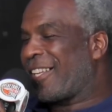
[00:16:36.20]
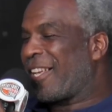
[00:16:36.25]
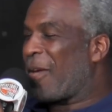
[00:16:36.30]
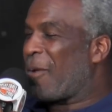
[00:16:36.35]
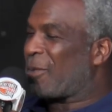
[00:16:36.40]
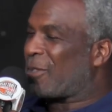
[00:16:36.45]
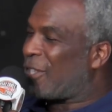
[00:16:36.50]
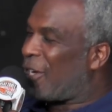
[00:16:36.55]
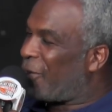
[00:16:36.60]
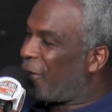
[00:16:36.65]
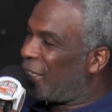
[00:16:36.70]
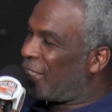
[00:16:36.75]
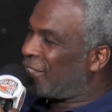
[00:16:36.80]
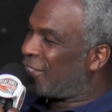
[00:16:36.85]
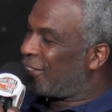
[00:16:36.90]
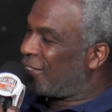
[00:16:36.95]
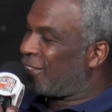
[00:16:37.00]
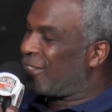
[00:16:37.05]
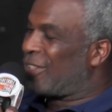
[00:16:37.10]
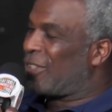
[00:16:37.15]
it was
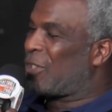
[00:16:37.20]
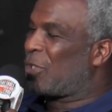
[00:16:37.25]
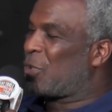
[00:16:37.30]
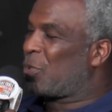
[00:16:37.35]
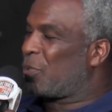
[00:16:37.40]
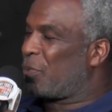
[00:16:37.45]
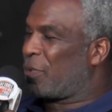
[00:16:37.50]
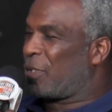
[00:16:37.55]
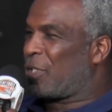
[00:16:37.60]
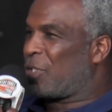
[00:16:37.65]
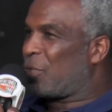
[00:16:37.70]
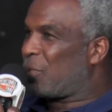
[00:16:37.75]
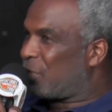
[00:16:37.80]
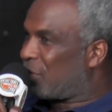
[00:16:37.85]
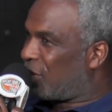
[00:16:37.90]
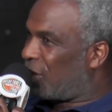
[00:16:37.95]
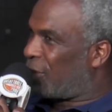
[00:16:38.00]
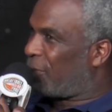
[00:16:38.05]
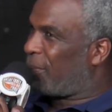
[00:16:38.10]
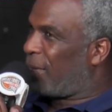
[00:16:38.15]
always, when you do
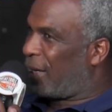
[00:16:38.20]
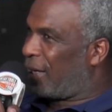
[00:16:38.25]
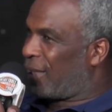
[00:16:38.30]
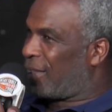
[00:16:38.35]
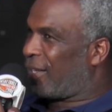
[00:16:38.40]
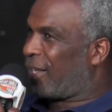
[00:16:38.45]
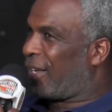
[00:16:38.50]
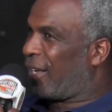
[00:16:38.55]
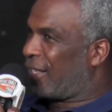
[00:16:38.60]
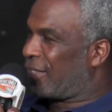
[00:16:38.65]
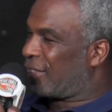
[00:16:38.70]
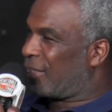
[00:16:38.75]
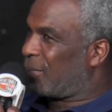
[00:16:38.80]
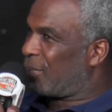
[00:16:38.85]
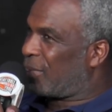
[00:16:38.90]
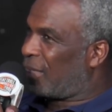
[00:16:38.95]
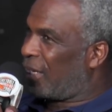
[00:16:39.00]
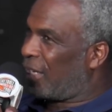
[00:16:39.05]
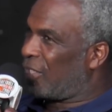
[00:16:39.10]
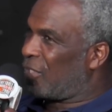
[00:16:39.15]
tough-minded things,
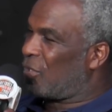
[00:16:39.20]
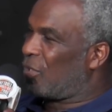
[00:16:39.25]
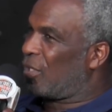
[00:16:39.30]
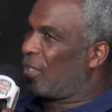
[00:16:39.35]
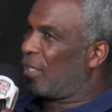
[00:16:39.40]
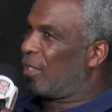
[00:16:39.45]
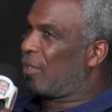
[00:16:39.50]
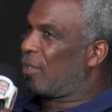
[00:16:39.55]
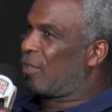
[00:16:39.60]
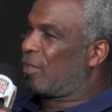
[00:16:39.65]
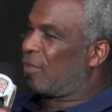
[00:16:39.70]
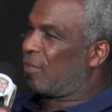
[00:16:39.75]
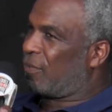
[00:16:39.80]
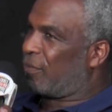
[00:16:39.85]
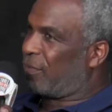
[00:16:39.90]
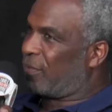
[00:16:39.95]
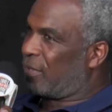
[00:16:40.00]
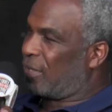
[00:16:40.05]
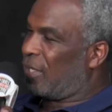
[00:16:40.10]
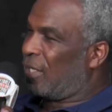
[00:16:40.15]
sometimes
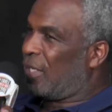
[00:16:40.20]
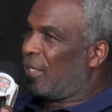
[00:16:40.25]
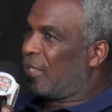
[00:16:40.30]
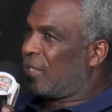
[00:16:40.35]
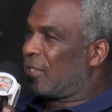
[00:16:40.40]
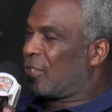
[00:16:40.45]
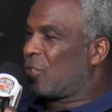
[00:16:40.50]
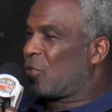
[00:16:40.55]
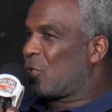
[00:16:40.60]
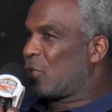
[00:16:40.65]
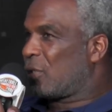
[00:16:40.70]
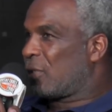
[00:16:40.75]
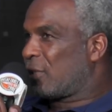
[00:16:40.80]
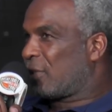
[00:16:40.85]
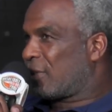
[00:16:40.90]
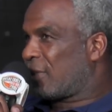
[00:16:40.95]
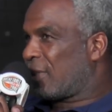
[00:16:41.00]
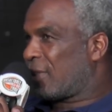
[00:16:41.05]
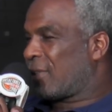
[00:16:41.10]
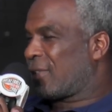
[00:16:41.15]
you
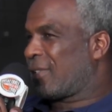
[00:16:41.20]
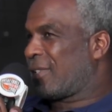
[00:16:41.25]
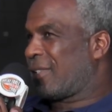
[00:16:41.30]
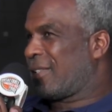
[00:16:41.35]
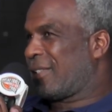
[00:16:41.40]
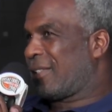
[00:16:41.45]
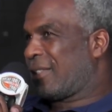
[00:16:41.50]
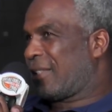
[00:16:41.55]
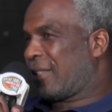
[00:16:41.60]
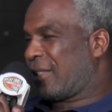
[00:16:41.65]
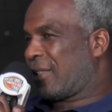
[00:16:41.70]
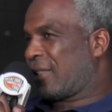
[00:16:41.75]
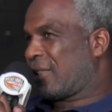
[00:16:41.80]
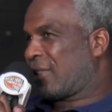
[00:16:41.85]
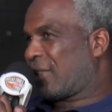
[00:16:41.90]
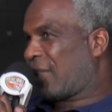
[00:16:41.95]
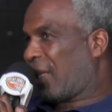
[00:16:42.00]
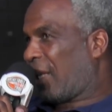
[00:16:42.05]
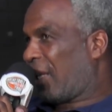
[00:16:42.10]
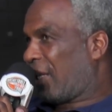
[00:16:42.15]
sense
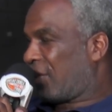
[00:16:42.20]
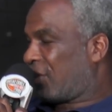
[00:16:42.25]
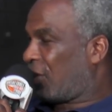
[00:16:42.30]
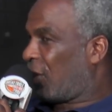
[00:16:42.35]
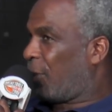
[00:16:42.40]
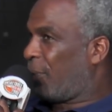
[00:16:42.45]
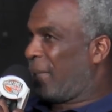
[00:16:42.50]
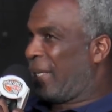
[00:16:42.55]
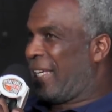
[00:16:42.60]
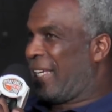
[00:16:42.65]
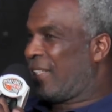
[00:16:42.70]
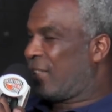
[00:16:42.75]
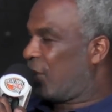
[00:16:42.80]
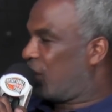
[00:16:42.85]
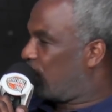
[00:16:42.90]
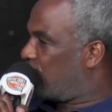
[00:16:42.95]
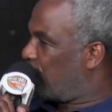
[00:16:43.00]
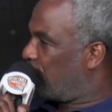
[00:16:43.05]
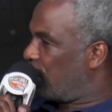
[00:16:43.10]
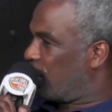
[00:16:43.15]
things come
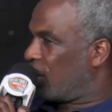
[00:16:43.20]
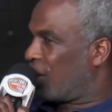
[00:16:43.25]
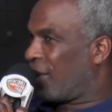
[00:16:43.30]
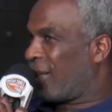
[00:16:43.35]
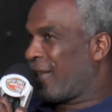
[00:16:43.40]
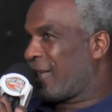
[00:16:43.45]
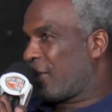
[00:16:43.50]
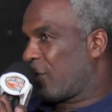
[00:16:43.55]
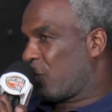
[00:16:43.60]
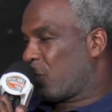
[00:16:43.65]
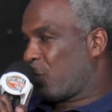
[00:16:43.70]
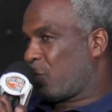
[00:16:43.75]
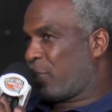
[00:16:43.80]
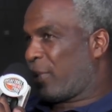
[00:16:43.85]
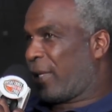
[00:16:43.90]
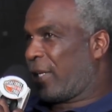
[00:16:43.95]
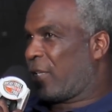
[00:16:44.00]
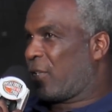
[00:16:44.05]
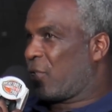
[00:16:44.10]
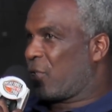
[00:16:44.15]
easy to you. Like,
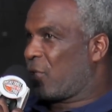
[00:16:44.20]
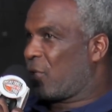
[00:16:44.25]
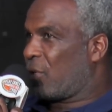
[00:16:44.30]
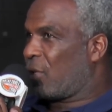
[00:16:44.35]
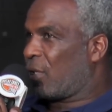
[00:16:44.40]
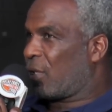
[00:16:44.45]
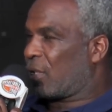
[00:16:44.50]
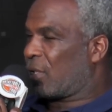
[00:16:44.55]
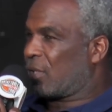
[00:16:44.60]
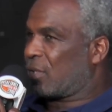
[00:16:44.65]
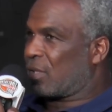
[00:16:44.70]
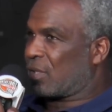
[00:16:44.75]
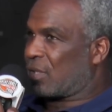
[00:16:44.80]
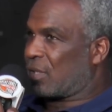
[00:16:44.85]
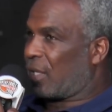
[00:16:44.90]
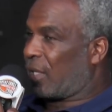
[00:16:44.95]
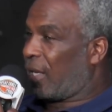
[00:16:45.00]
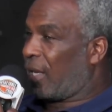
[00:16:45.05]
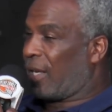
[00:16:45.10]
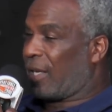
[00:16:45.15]
playing in New York, it's just
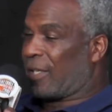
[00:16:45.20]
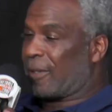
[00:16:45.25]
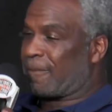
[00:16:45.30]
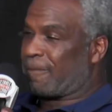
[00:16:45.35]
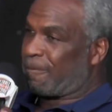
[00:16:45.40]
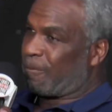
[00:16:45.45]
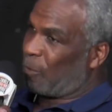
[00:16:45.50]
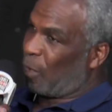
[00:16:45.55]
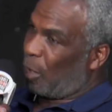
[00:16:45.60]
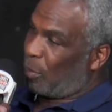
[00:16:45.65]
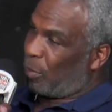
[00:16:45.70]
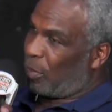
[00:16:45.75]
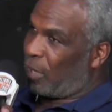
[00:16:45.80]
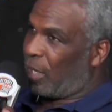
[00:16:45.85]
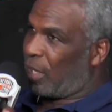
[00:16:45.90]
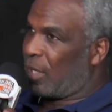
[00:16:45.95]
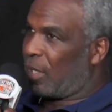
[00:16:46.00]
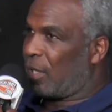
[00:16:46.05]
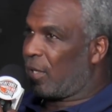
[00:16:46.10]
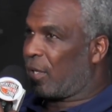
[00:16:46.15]
like, hey, I'm
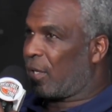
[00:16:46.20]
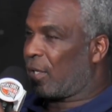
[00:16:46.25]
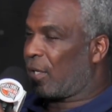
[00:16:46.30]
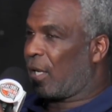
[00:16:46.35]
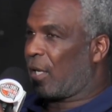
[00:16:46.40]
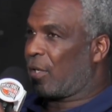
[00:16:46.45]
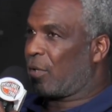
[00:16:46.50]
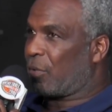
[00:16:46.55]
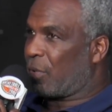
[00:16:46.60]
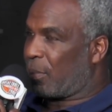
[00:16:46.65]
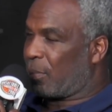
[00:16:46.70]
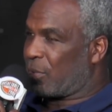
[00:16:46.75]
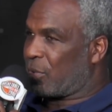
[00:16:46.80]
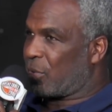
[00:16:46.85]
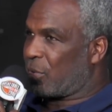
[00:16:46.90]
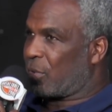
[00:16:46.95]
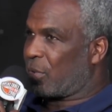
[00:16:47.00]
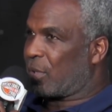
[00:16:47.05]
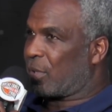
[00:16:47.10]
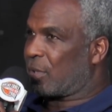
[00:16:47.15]
playing hard, I know what I'm
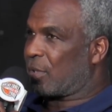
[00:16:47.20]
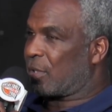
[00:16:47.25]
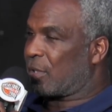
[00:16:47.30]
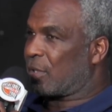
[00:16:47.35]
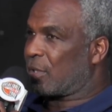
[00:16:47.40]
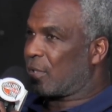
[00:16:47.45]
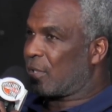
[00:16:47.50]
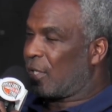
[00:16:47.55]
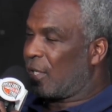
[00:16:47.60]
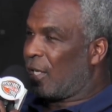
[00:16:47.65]
doing.